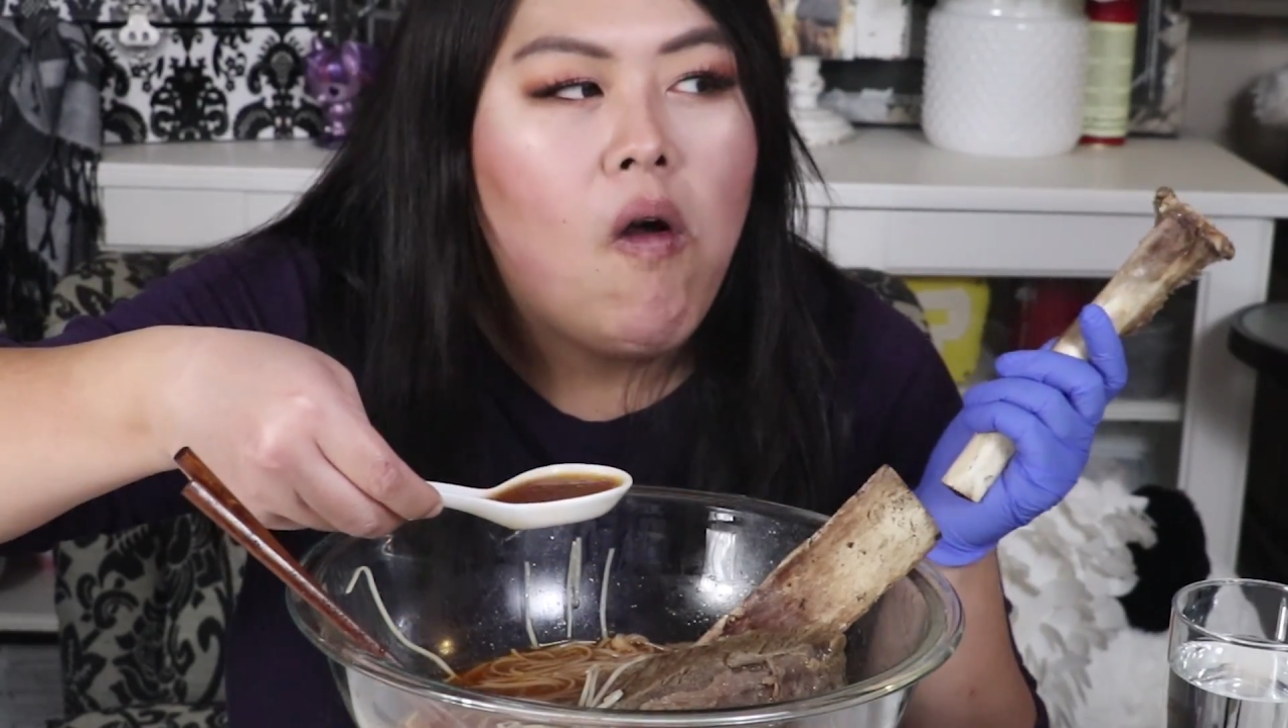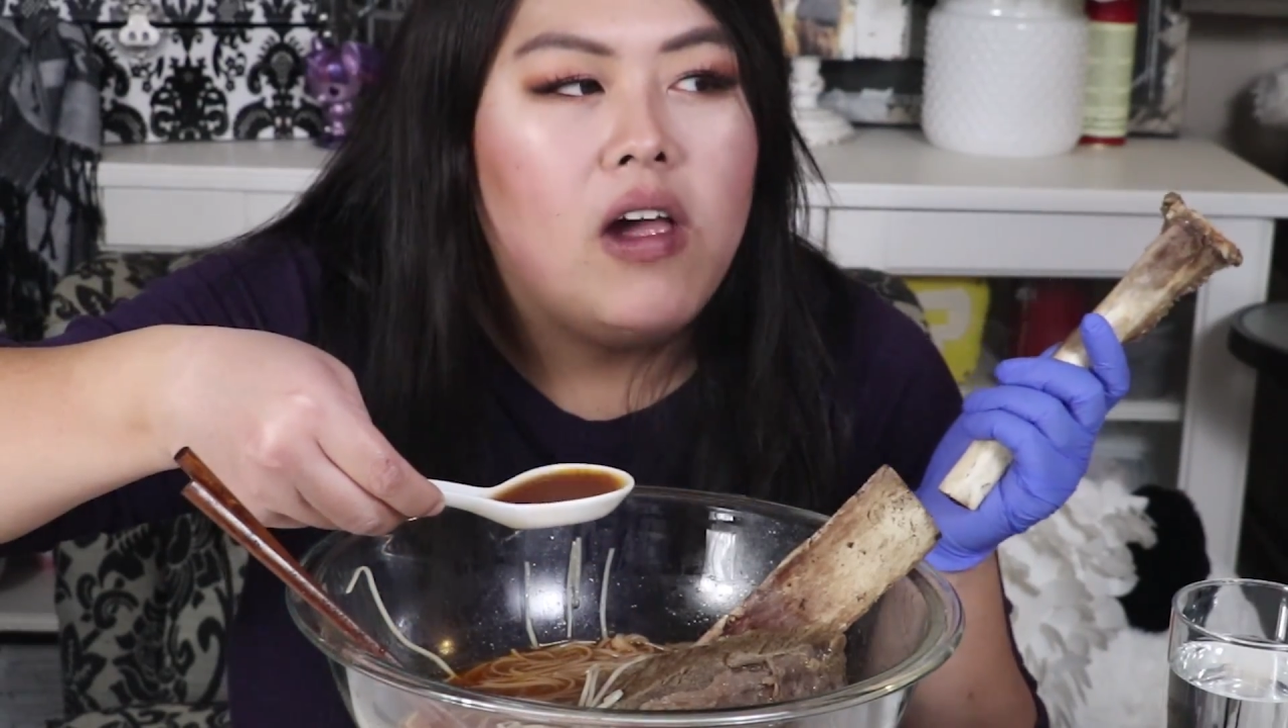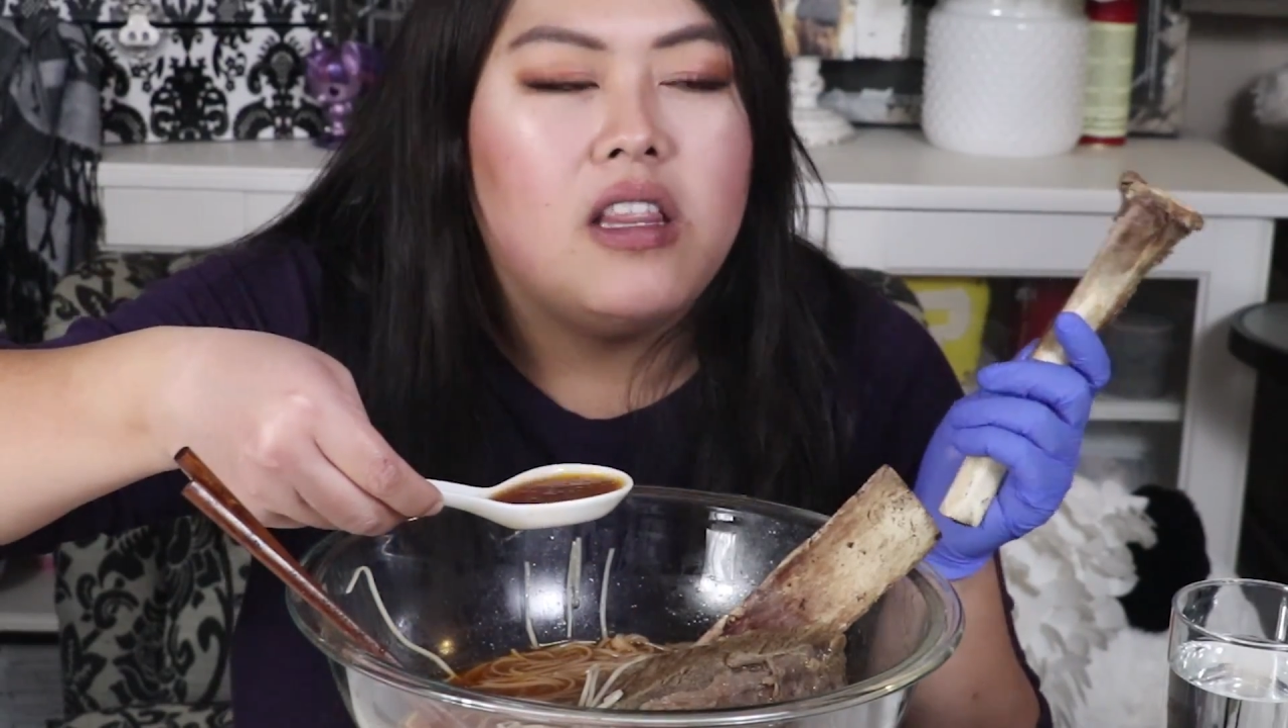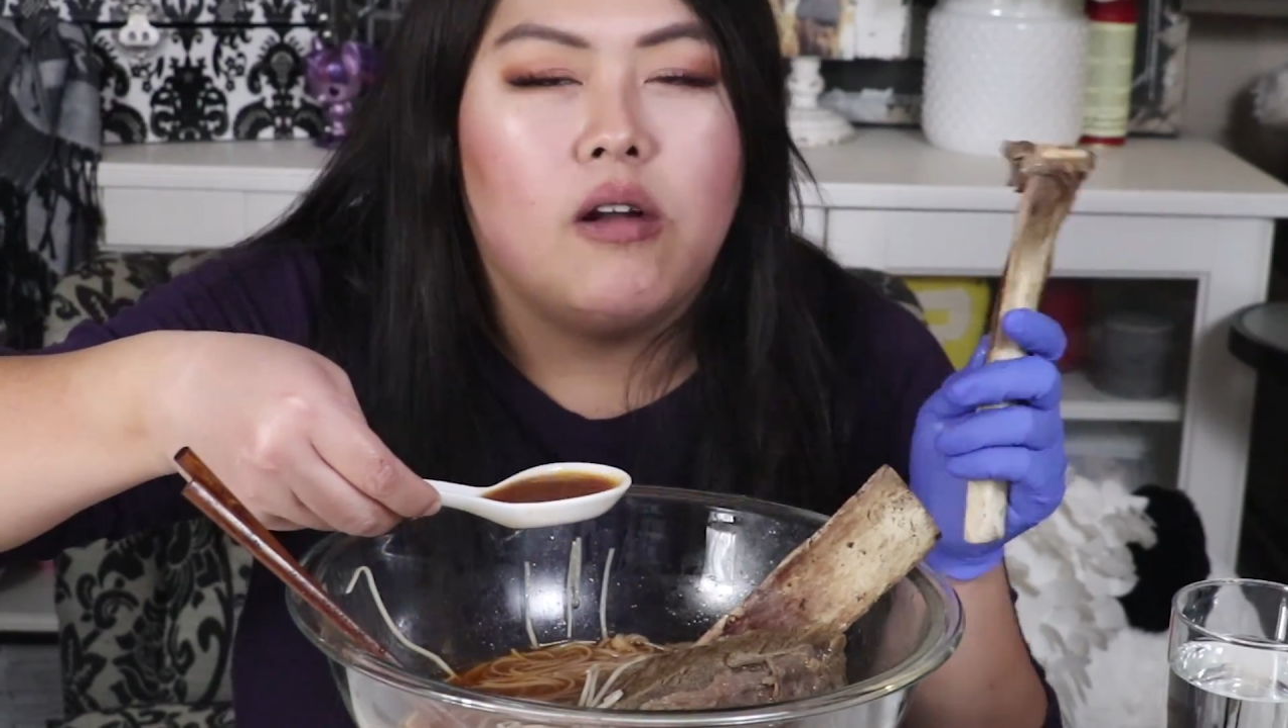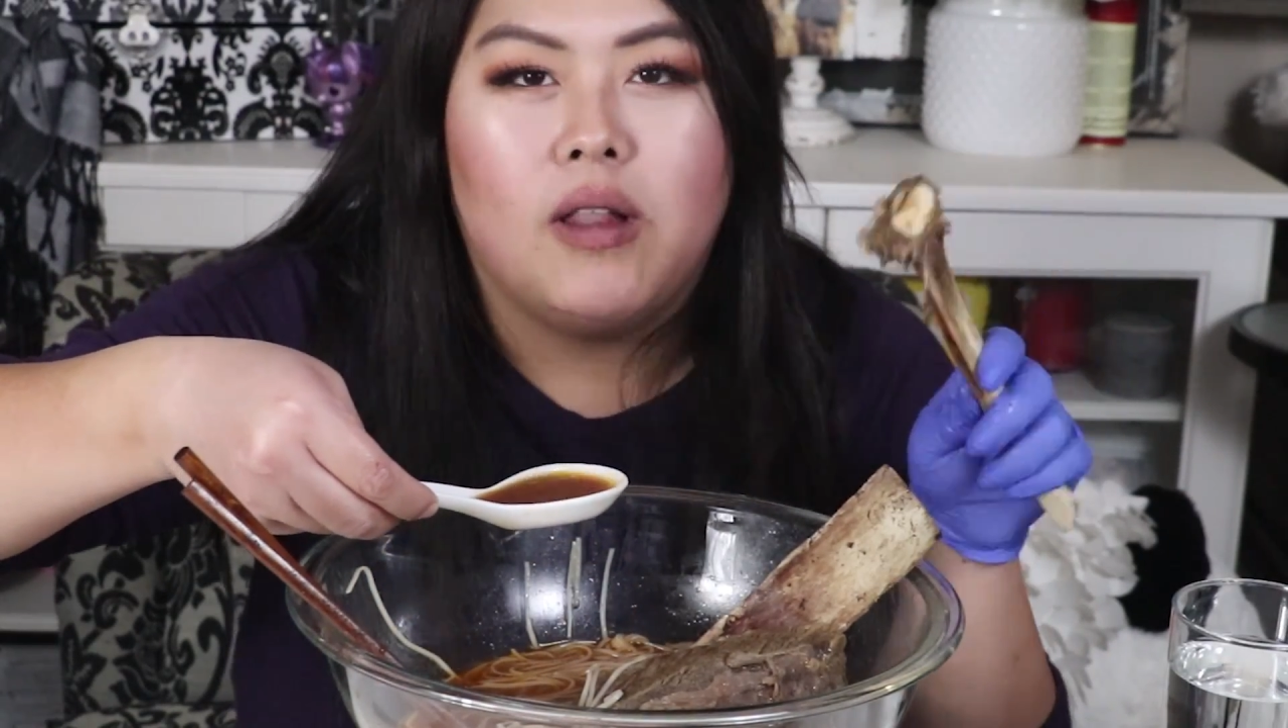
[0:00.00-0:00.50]

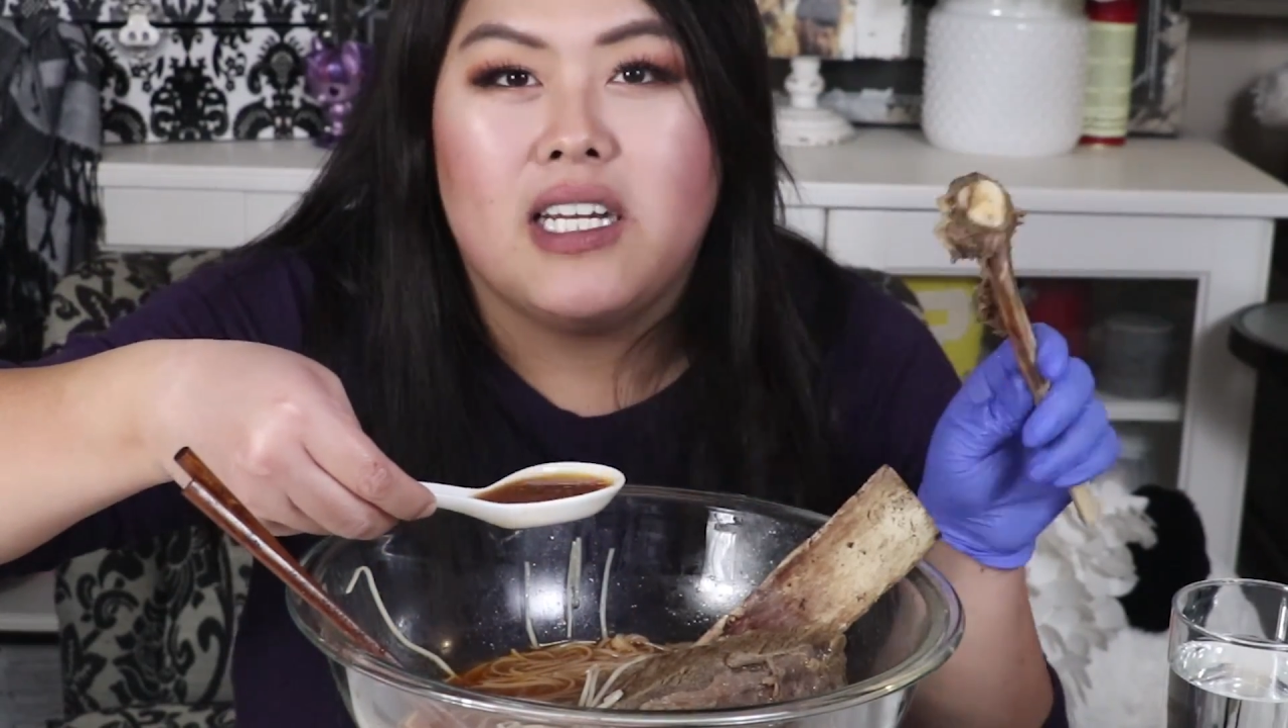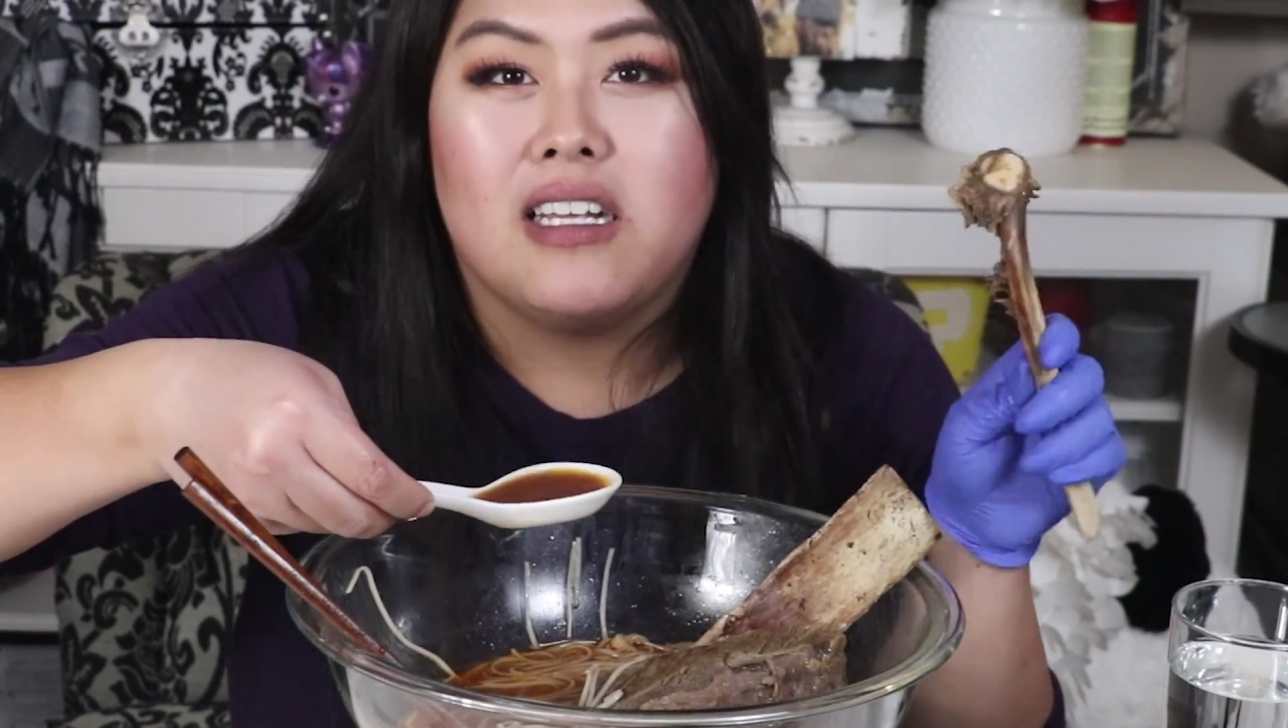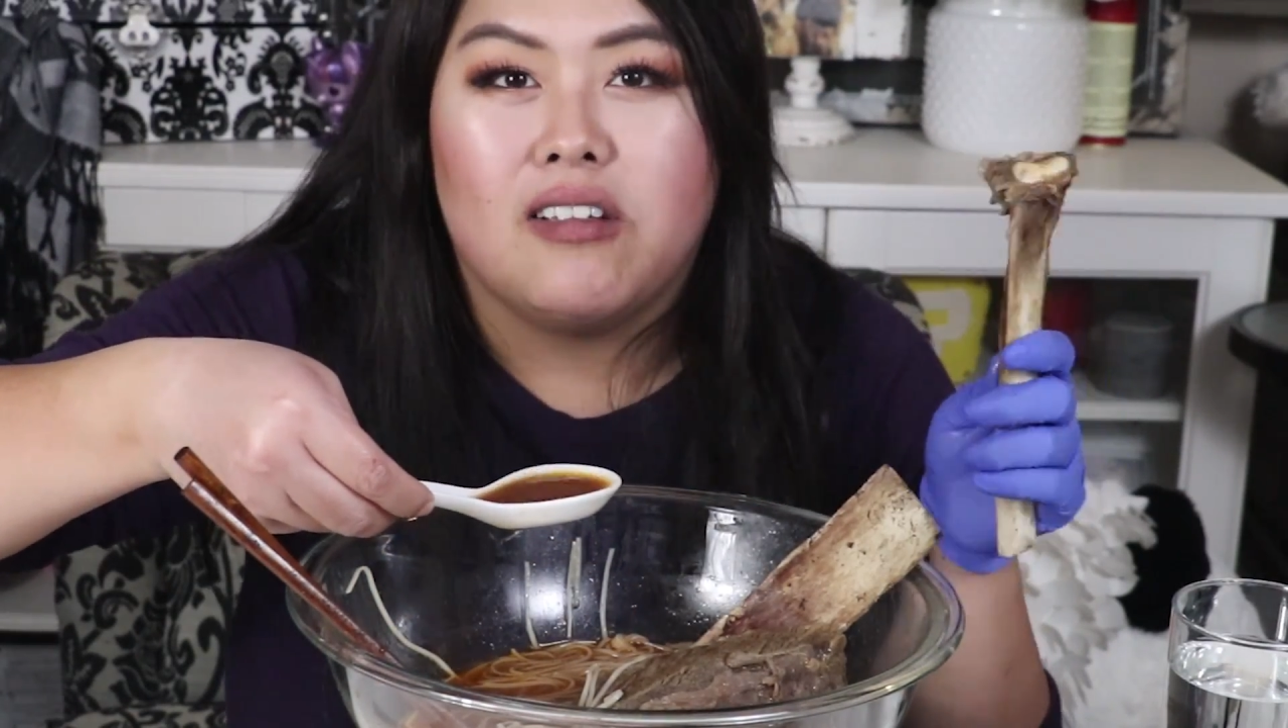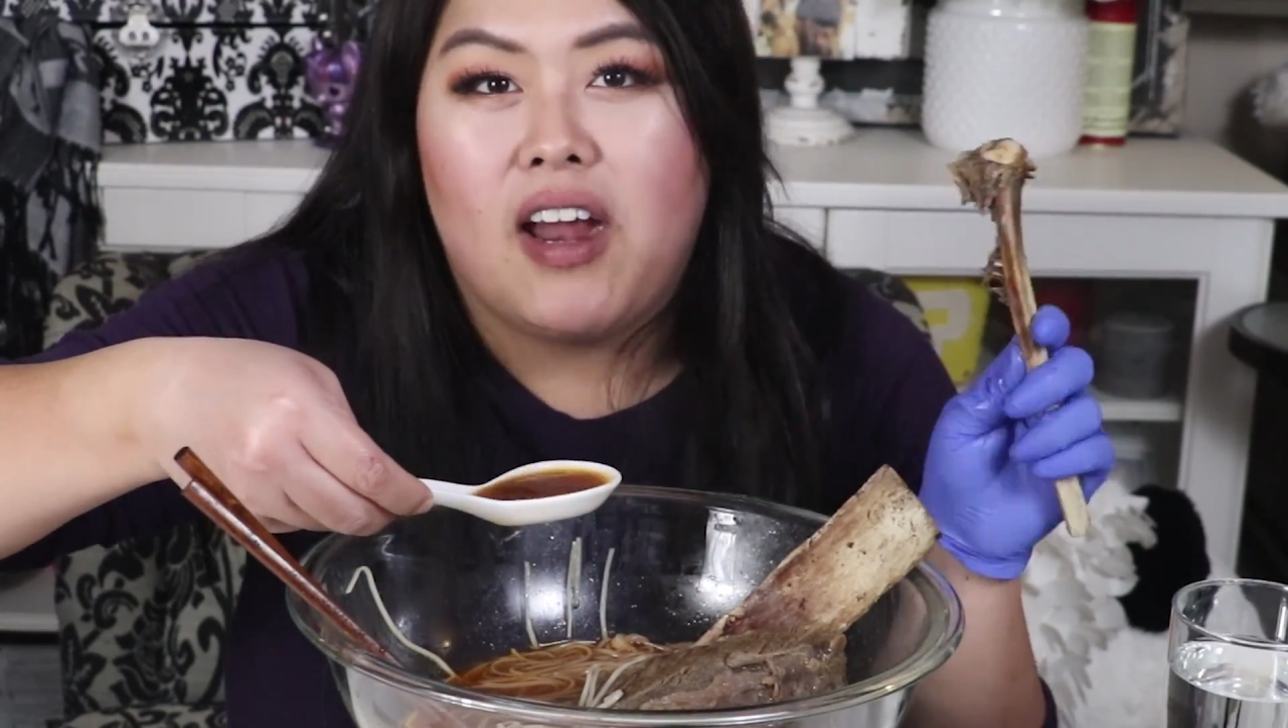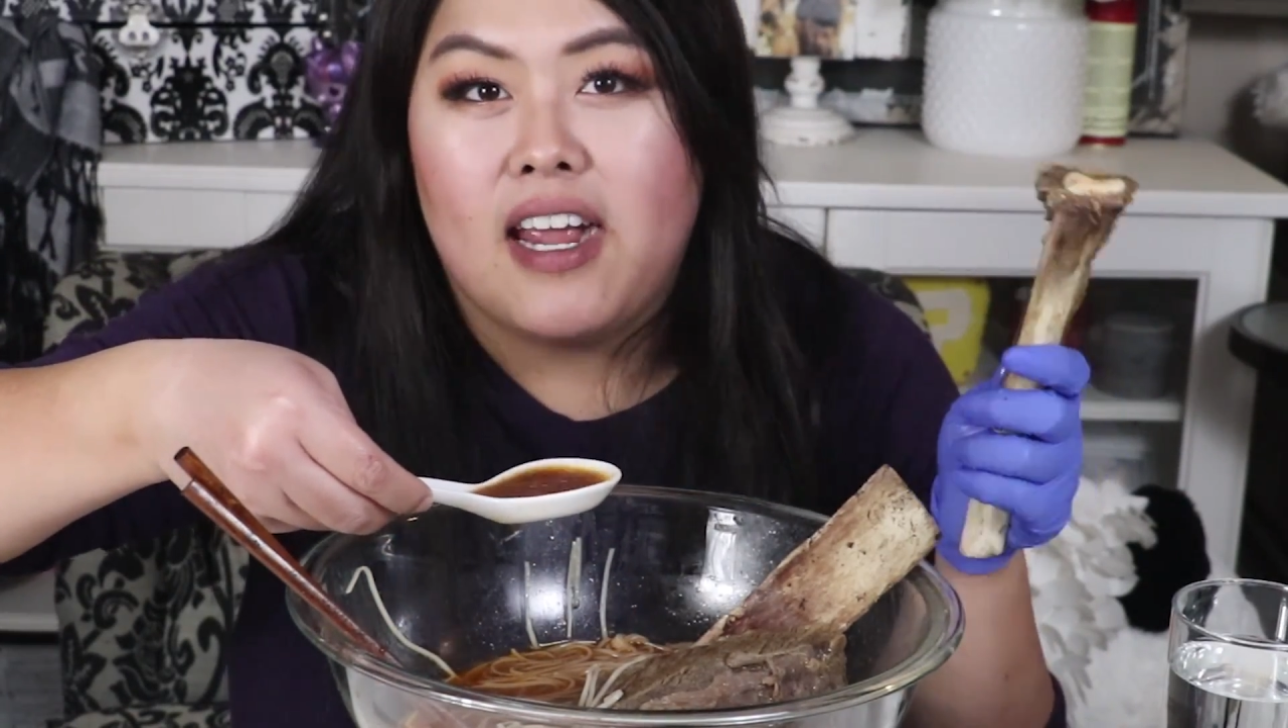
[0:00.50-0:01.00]
and they don't like to get their